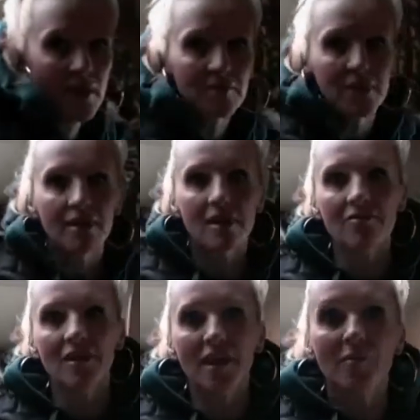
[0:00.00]
made me a
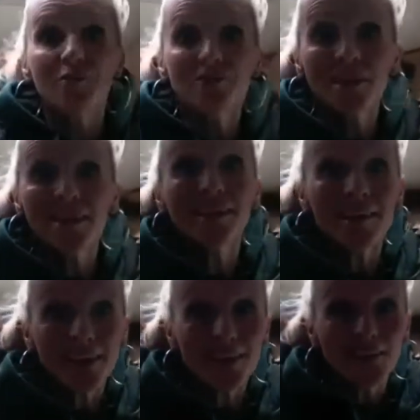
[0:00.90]
lovely cup of tea,
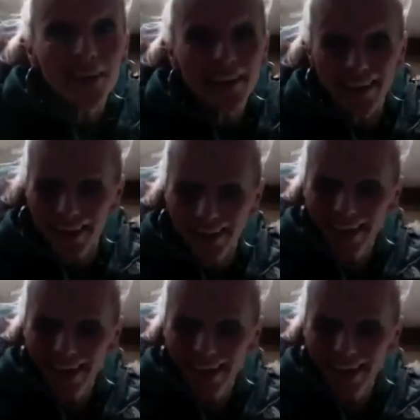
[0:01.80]
thank you Nick,